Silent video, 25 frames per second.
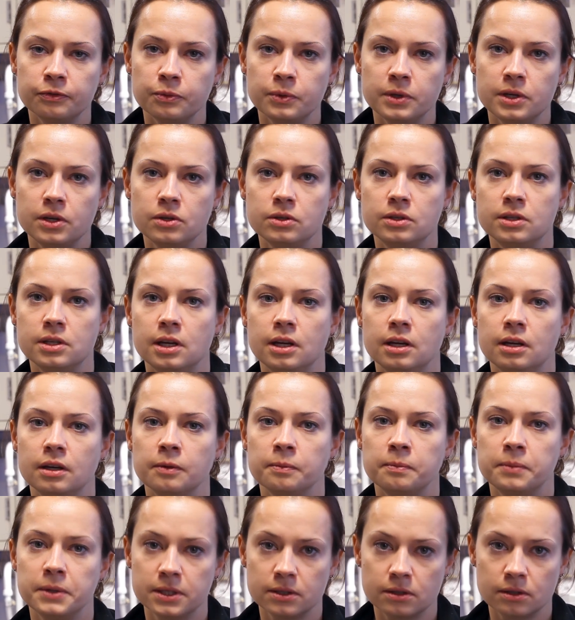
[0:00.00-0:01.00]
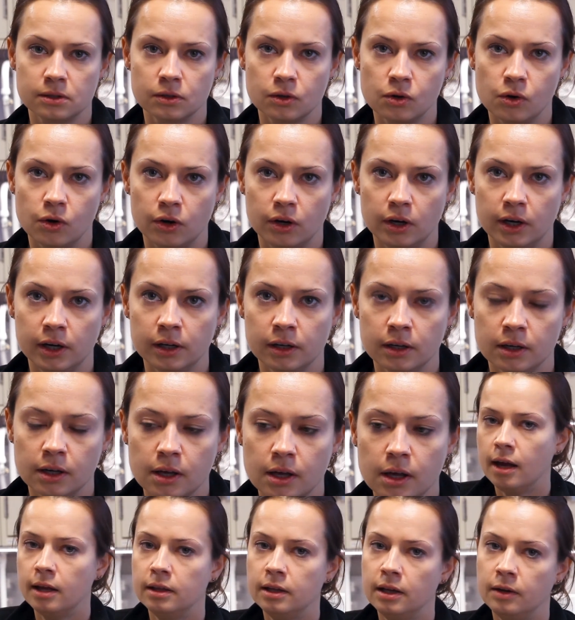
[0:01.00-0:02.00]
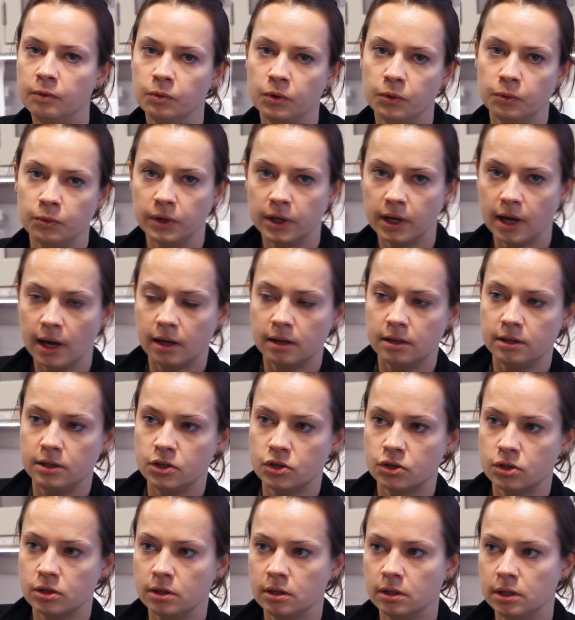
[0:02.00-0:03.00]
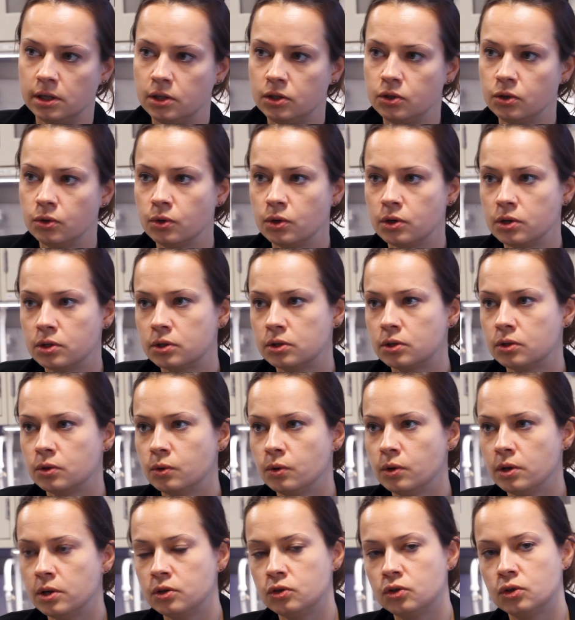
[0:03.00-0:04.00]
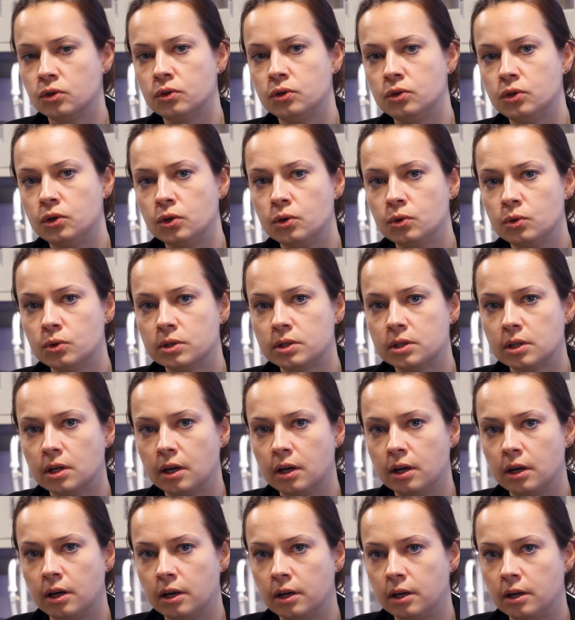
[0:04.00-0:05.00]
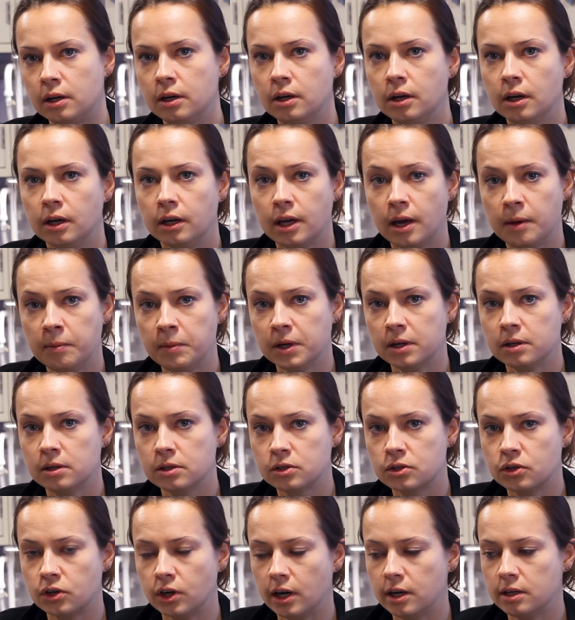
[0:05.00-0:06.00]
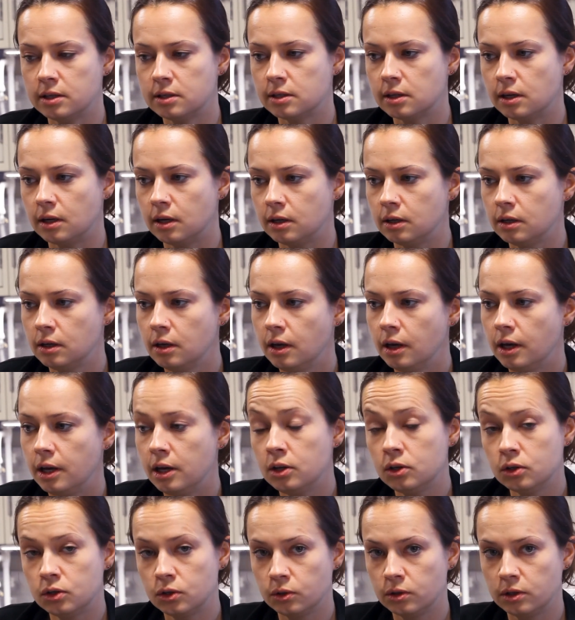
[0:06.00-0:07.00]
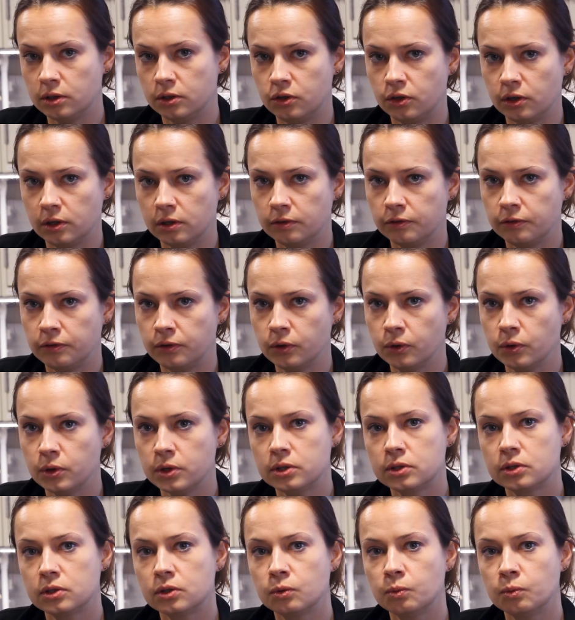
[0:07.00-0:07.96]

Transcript: We're using piston coring, and then what we can additionally do is to introduce a chemical tracer into the drill fluid.